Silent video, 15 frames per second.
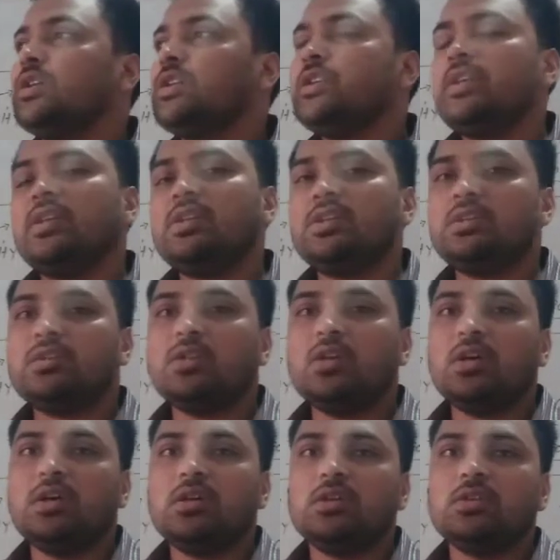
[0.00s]
creating
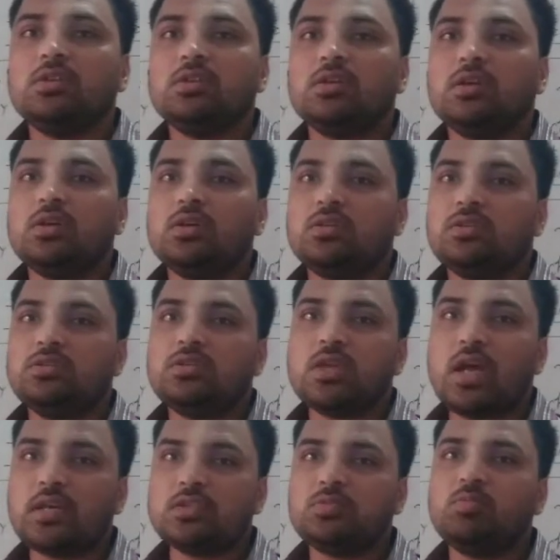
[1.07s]
the
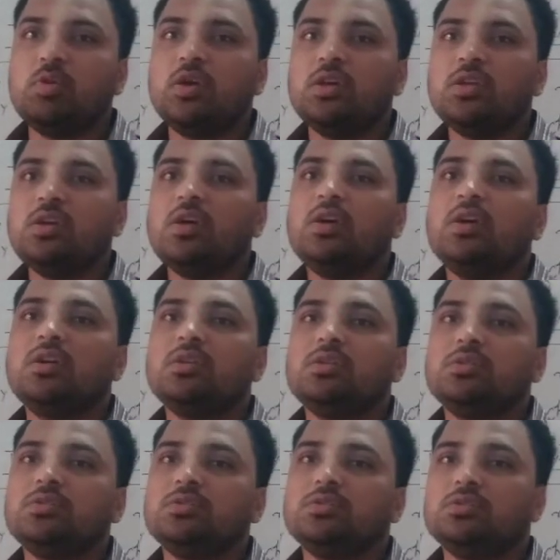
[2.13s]
charge body,
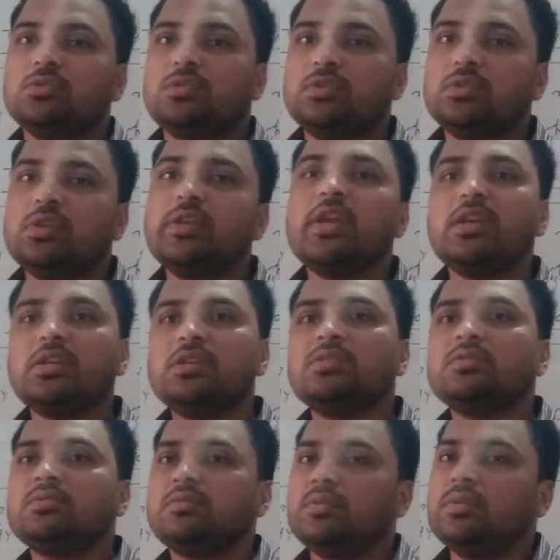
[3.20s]
or
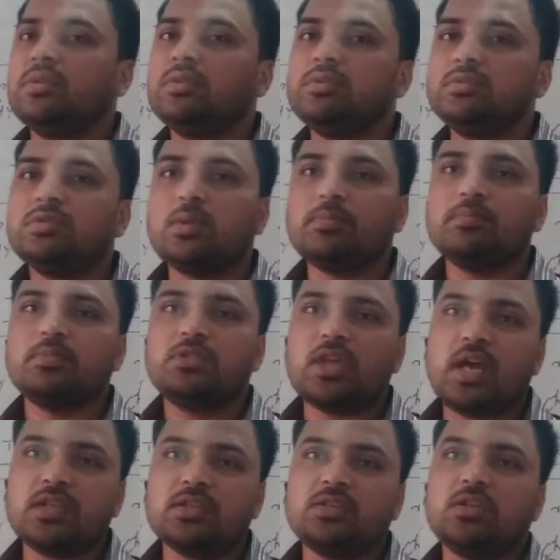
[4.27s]
creating some
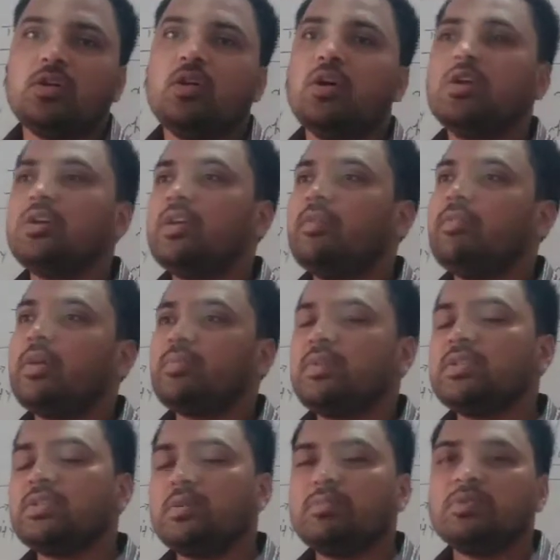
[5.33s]
charge or
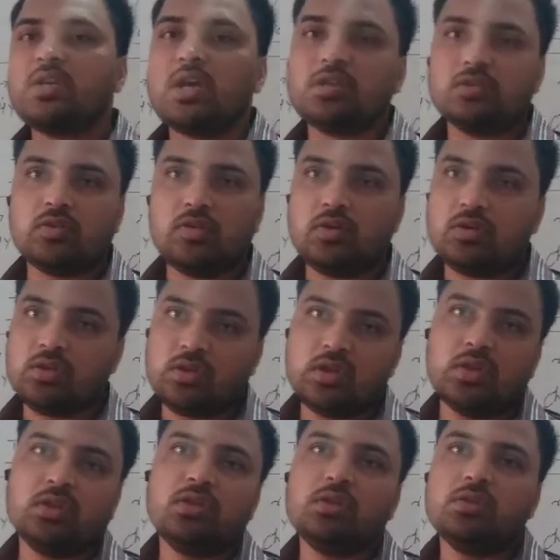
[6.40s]
developing some charge on
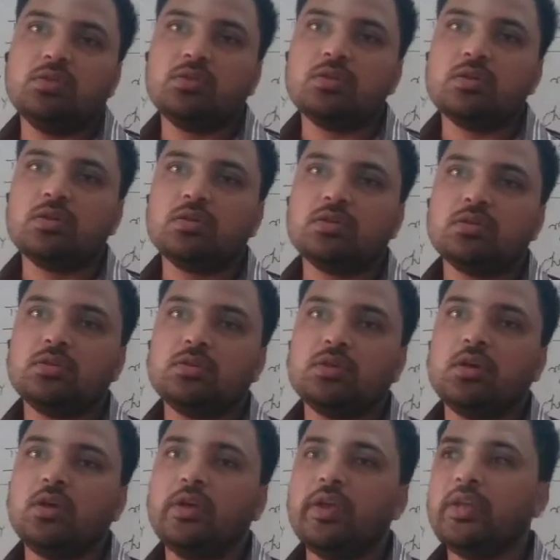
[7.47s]
the
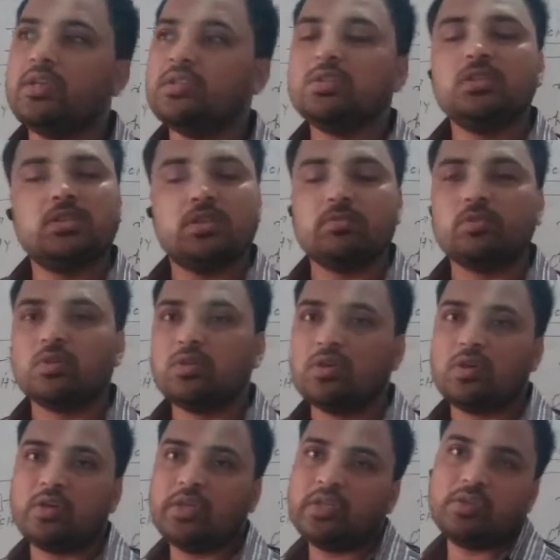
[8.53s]
any systems
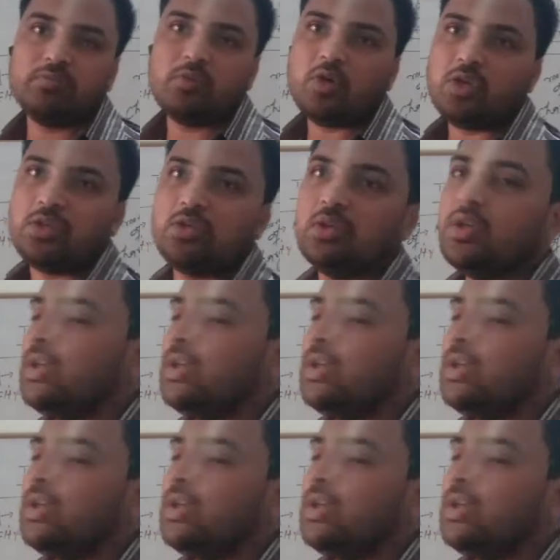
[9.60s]
or on any body.